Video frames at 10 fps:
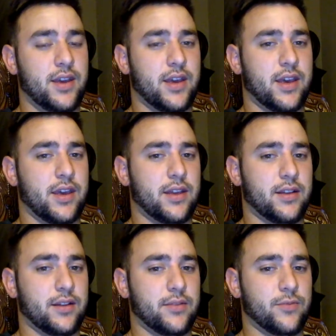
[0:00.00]

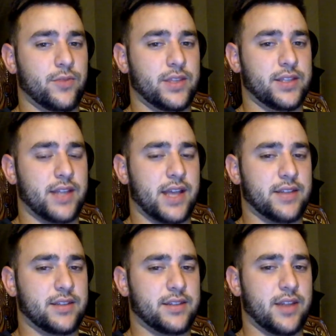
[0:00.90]
and this
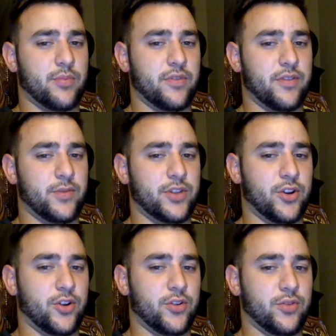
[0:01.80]
last step of the
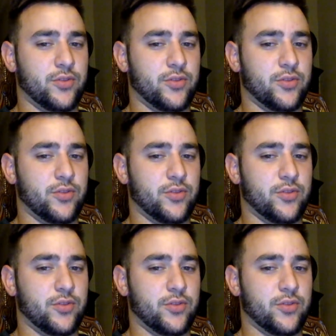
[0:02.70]
return,